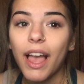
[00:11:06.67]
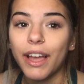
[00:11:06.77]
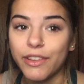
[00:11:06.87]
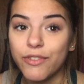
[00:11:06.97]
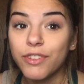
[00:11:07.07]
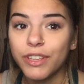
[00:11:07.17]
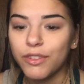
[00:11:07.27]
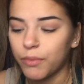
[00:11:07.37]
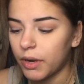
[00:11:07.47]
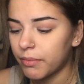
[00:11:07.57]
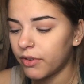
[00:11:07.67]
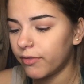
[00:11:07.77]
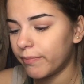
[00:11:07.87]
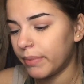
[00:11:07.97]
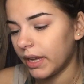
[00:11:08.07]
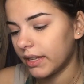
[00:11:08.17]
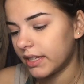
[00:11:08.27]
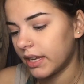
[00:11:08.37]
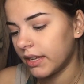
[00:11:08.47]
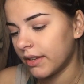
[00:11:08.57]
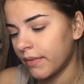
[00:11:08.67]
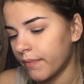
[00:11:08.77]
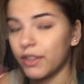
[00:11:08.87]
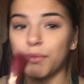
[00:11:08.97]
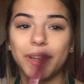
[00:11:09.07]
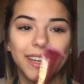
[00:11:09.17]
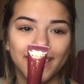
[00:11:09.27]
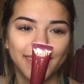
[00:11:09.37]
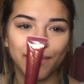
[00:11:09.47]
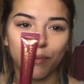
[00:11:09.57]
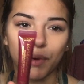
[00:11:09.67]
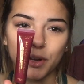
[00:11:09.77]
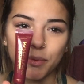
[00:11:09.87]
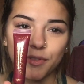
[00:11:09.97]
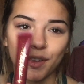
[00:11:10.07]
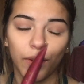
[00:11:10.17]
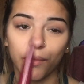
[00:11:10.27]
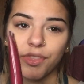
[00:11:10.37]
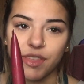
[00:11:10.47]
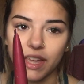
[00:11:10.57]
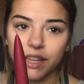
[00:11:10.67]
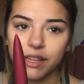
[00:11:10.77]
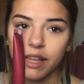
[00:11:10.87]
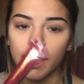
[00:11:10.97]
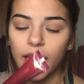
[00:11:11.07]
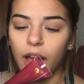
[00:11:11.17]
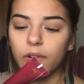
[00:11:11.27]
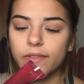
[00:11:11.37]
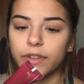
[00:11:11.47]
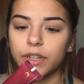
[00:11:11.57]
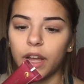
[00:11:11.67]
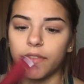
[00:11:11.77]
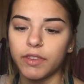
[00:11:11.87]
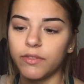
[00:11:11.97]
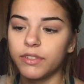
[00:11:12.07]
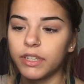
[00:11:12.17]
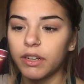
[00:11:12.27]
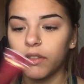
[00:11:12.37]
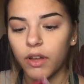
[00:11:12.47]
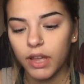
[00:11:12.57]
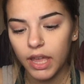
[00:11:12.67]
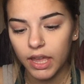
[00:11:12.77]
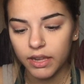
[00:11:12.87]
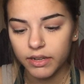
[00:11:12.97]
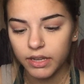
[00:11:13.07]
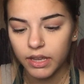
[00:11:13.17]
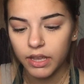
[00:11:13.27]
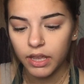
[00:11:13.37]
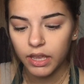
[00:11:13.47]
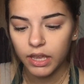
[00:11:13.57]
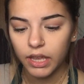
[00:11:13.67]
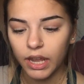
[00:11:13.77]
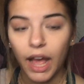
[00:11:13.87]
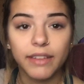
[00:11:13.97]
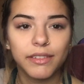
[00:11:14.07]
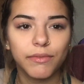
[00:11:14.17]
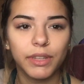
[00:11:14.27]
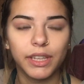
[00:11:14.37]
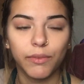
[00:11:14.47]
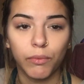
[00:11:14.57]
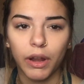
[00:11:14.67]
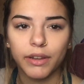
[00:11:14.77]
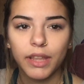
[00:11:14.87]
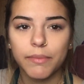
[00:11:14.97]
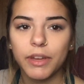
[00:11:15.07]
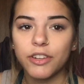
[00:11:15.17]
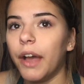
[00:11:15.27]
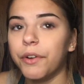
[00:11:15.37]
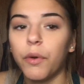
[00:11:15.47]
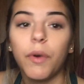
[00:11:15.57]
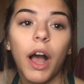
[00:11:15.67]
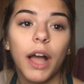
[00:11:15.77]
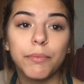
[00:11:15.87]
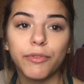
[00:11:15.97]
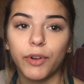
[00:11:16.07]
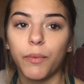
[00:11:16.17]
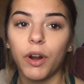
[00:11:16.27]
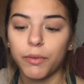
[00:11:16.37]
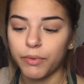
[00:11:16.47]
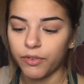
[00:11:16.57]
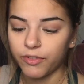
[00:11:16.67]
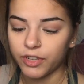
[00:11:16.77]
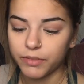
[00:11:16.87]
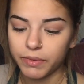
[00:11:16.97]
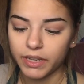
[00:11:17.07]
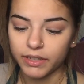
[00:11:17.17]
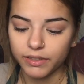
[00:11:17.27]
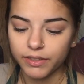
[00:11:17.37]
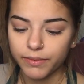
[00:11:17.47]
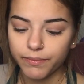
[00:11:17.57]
I usually use waterproof, but this one isn't waterproof, I don't think. However, I've used it a lot and it hasn't really run that much. I don't know. I prefer waterproof just because